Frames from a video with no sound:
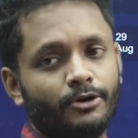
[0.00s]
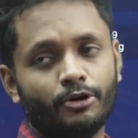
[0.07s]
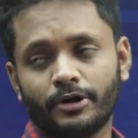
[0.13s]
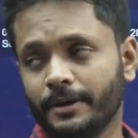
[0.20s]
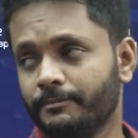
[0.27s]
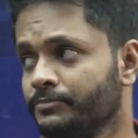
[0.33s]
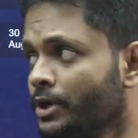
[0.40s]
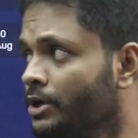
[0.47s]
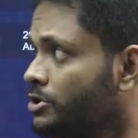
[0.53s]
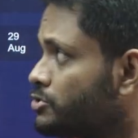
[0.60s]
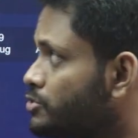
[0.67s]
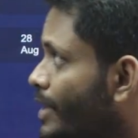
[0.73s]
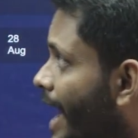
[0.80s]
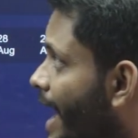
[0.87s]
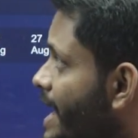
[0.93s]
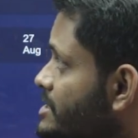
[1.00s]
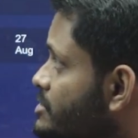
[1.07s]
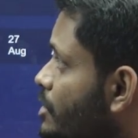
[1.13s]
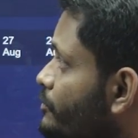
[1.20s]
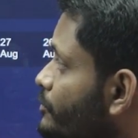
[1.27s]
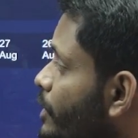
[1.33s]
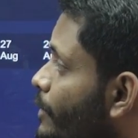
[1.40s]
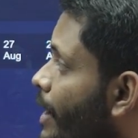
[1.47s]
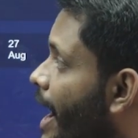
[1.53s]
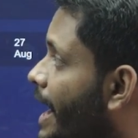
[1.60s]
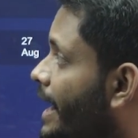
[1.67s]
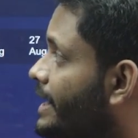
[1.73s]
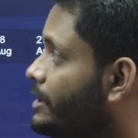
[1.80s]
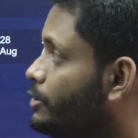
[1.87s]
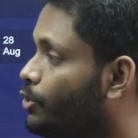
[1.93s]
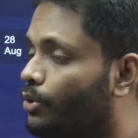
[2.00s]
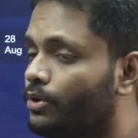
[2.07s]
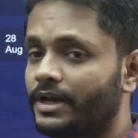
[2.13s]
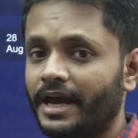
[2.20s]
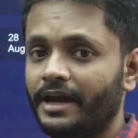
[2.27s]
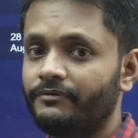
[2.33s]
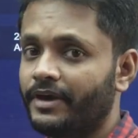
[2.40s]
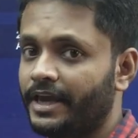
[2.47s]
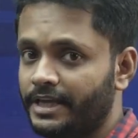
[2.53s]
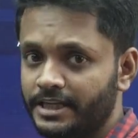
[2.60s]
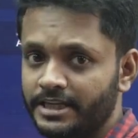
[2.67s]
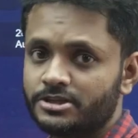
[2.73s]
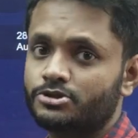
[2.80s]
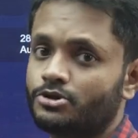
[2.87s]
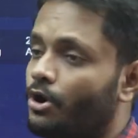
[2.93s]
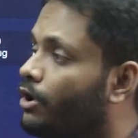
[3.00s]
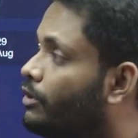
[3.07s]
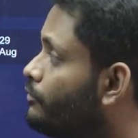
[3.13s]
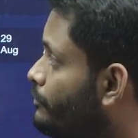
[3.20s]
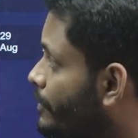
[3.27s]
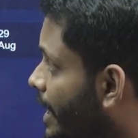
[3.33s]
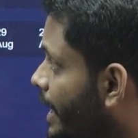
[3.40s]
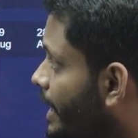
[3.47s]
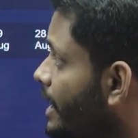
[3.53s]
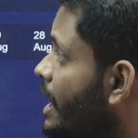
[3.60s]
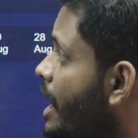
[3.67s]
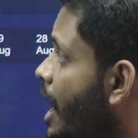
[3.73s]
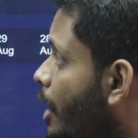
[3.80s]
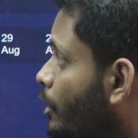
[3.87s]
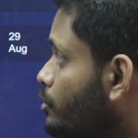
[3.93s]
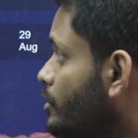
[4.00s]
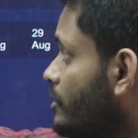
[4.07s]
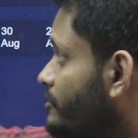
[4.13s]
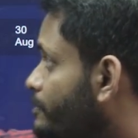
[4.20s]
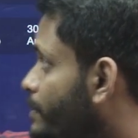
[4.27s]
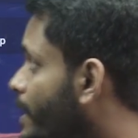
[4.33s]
Okay, so as of now I don't have any stock where out of